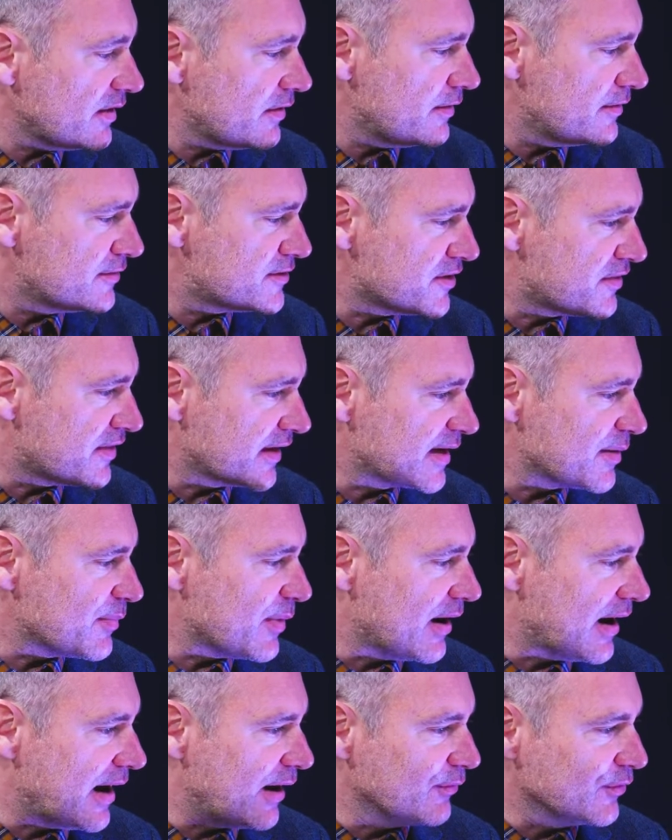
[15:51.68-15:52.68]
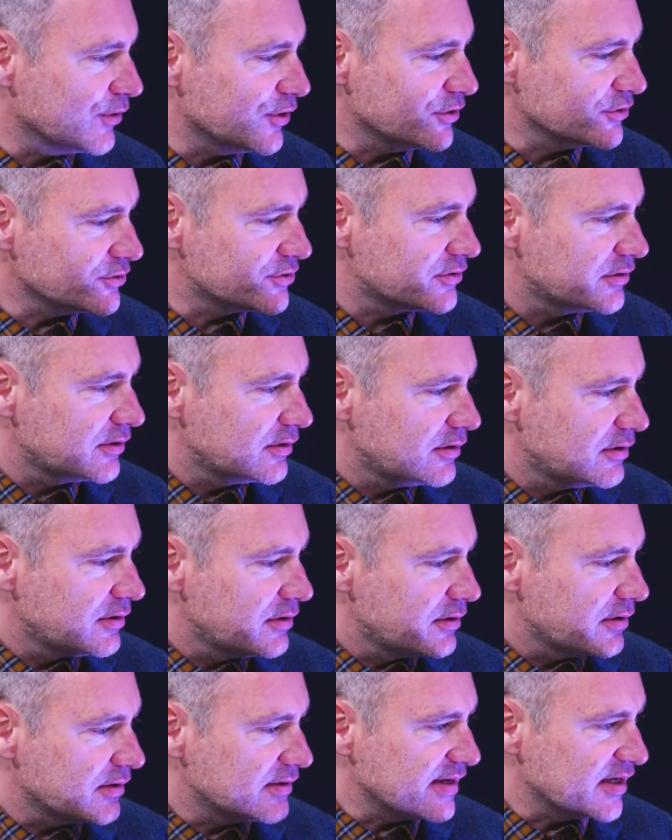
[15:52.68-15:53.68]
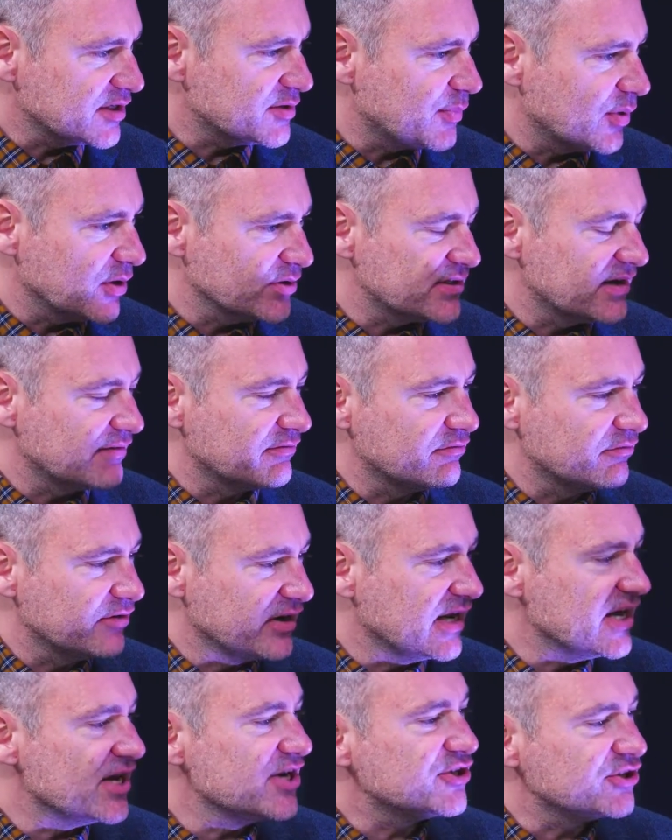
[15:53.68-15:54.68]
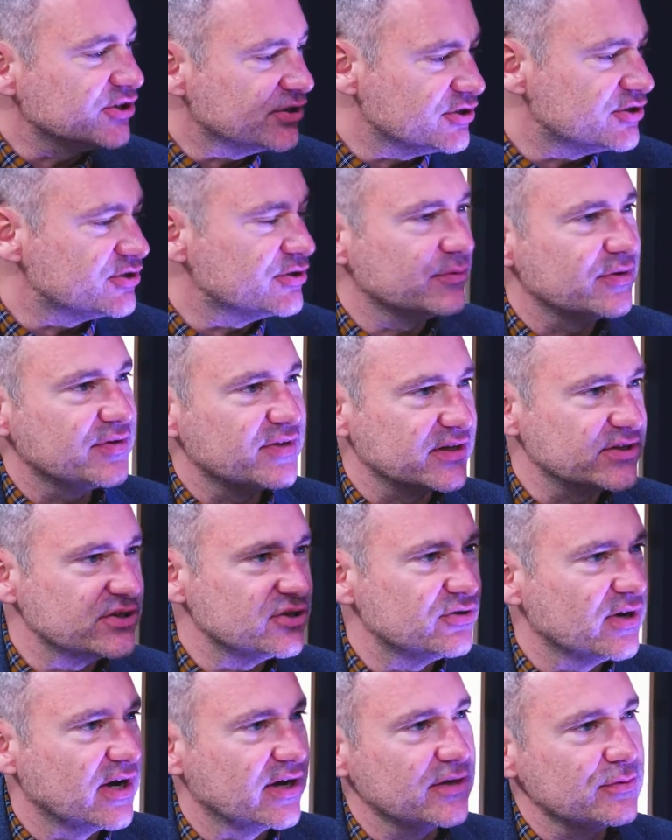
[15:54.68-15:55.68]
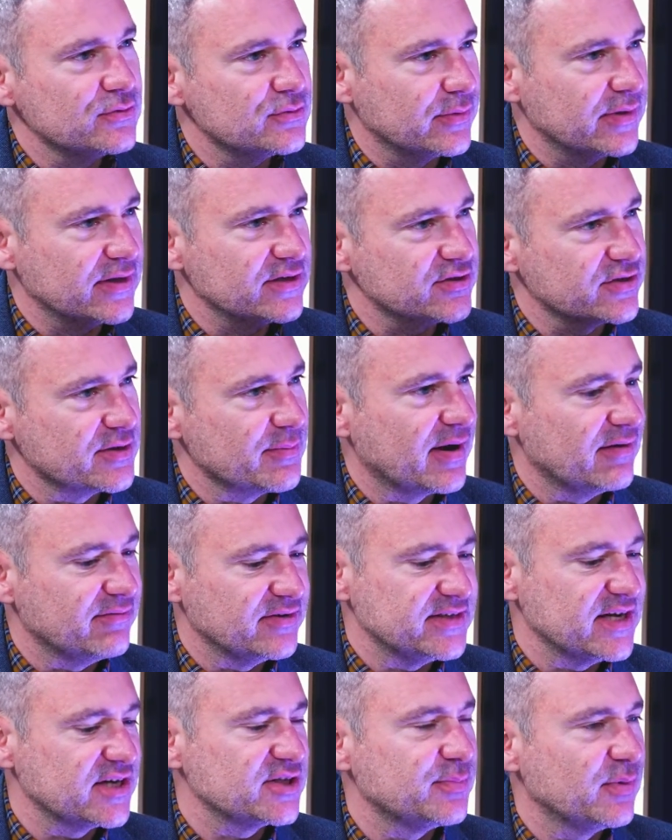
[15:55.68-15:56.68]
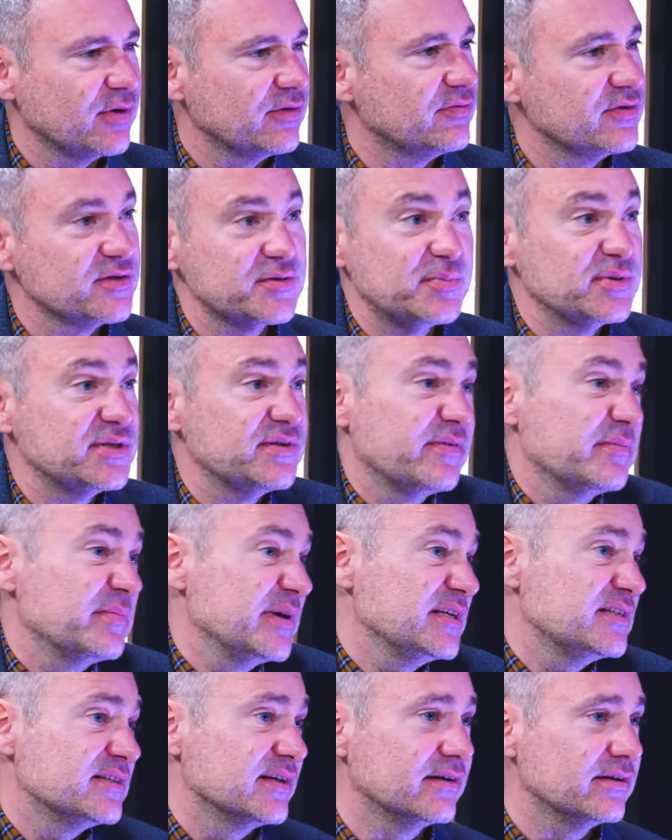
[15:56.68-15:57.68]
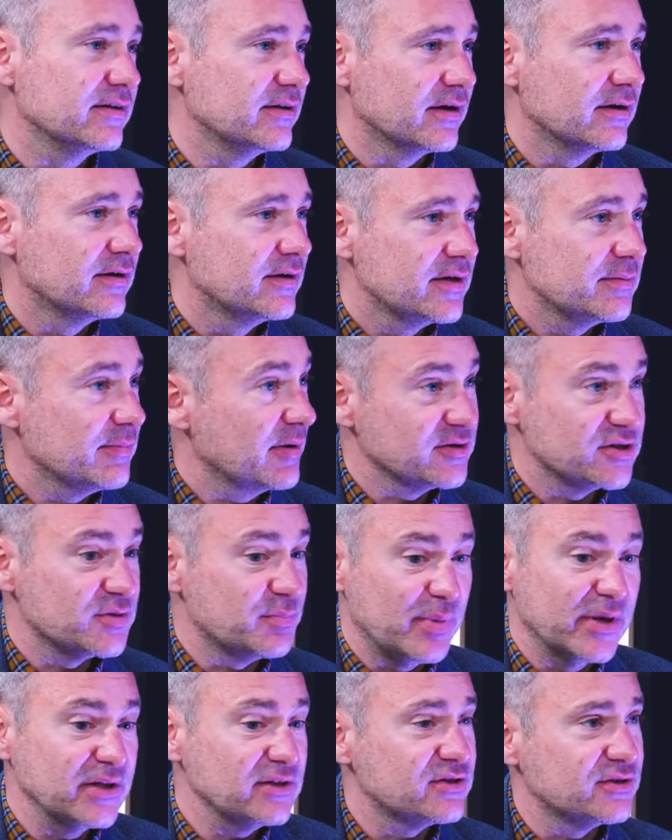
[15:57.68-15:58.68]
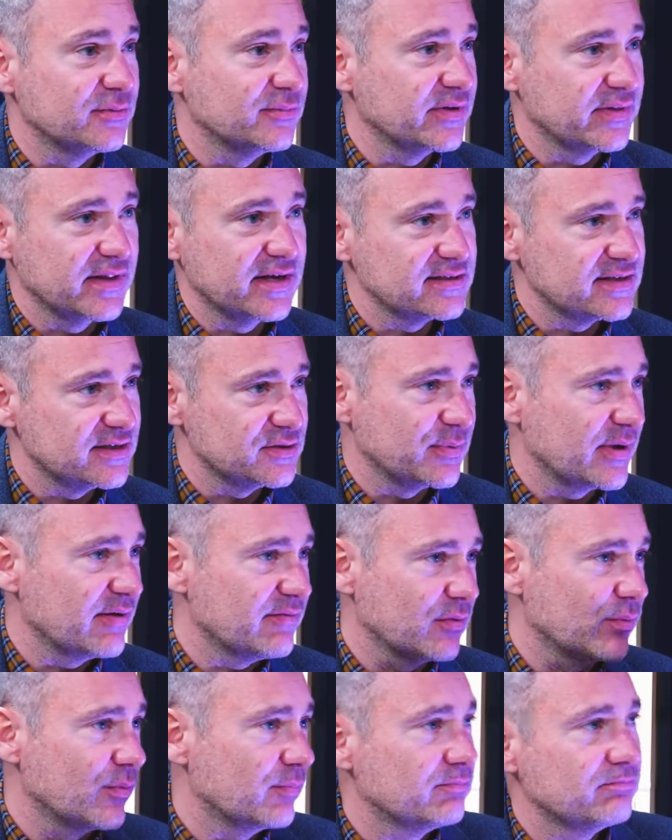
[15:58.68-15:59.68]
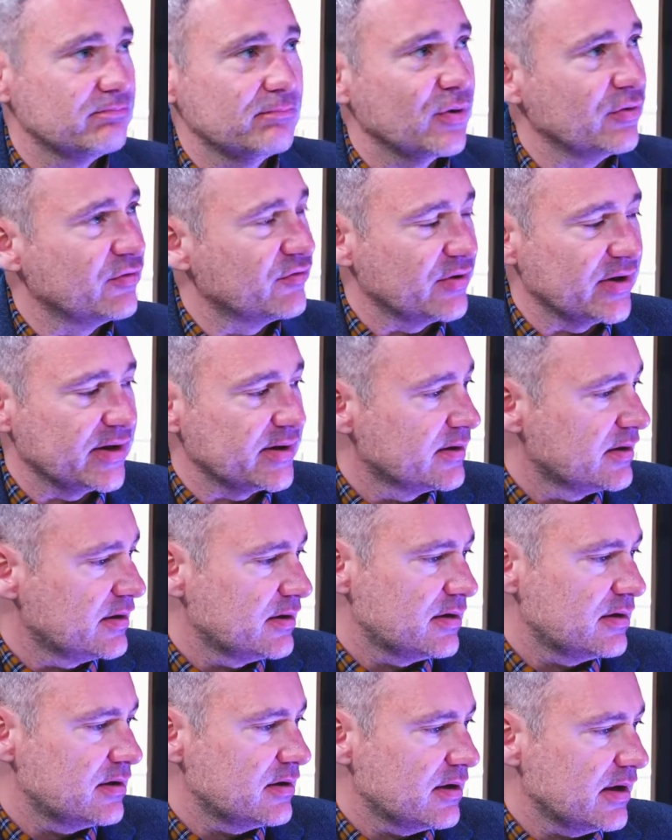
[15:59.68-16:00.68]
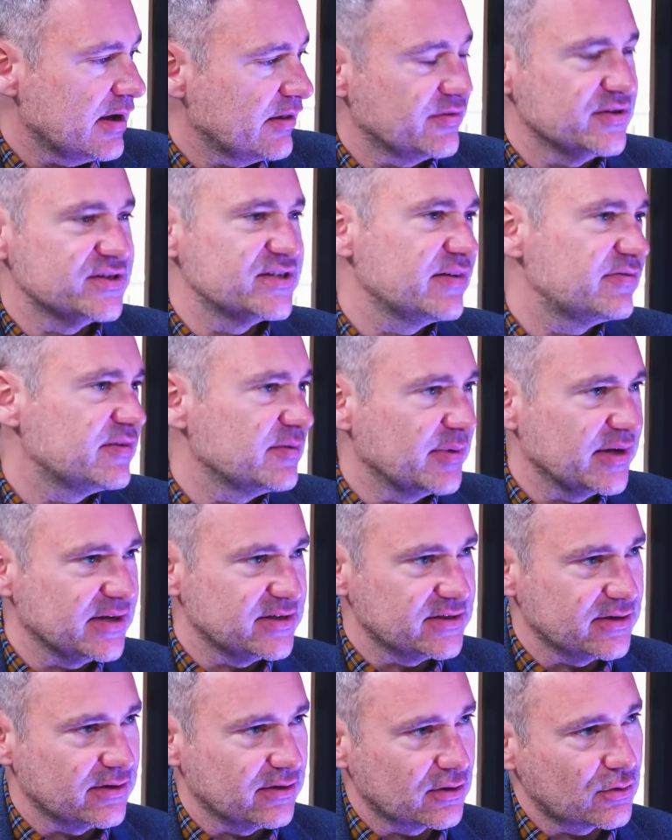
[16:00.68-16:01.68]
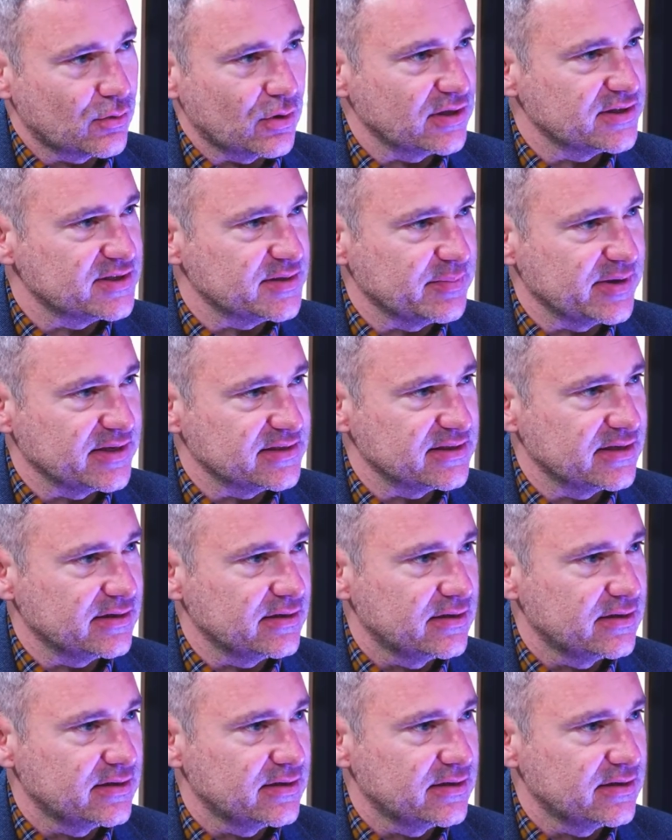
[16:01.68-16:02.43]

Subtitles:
to think about how those dashboards have relations to the things you try to use with it. So you might have a dashboard for a specific meeting. You might just build something that says we have a monthly health and safety meeting or a quality meeting,